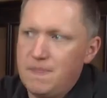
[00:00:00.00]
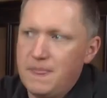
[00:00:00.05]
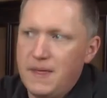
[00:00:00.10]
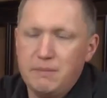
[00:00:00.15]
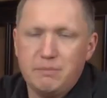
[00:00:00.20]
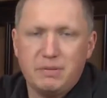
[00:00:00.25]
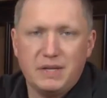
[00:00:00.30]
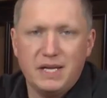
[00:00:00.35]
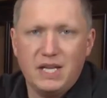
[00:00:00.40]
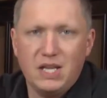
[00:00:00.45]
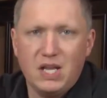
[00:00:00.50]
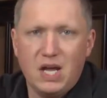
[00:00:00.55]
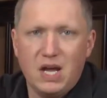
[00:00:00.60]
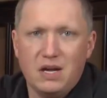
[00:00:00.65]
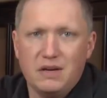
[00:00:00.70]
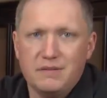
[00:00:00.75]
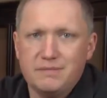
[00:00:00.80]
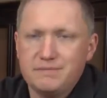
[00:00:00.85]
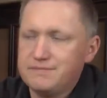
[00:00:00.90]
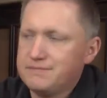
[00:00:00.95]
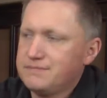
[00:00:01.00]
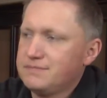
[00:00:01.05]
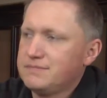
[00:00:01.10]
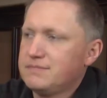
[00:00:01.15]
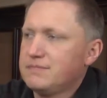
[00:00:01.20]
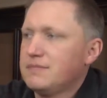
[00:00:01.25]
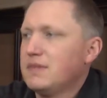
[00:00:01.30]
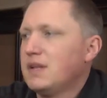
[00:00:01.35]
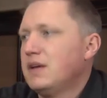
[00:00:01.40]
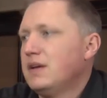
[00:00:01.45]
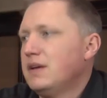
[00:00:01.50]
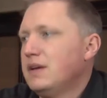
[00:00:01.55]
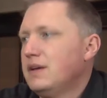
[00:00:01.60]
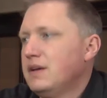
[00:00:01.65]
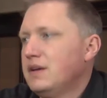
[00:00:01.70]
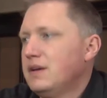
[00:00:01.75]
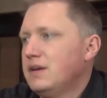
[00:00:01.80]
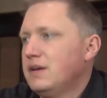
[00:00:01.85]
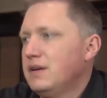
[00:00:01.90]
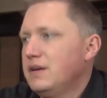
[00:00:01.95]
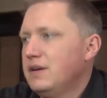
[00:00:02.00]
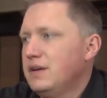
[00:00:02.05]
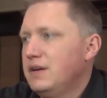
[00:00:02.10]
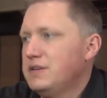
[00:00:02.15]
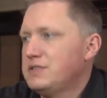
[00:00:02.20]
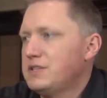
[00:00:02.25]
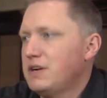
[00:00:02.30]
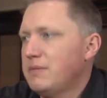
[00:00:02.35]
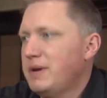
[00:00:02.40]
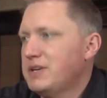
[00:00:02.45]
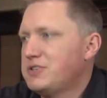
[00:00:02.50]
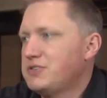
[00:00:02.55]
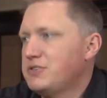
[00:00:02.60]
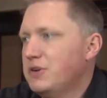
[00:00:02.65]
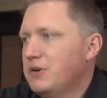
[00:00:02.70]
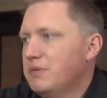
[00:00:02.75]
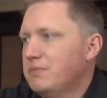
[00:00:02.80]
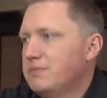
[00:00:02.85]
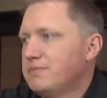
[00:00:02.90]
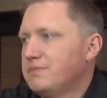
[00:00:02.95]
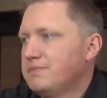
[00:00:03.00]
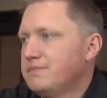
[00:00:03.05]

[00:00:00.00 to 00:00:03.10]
and play along. Here's our metronome.